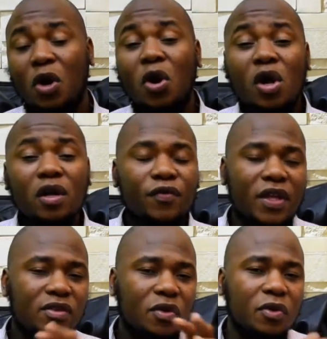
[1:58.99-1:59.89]
All of
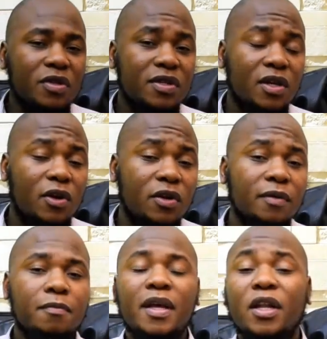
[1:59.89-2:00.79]
these are considered
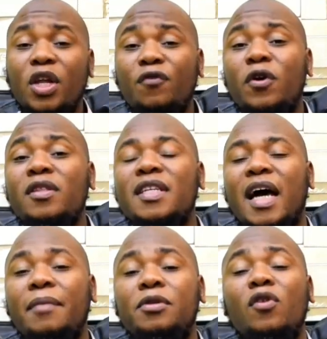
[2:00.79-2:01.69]
different
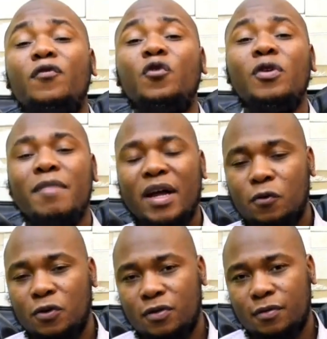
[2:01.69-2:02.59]
types of good
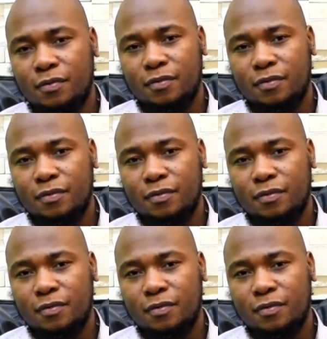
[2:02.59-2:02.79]
manners.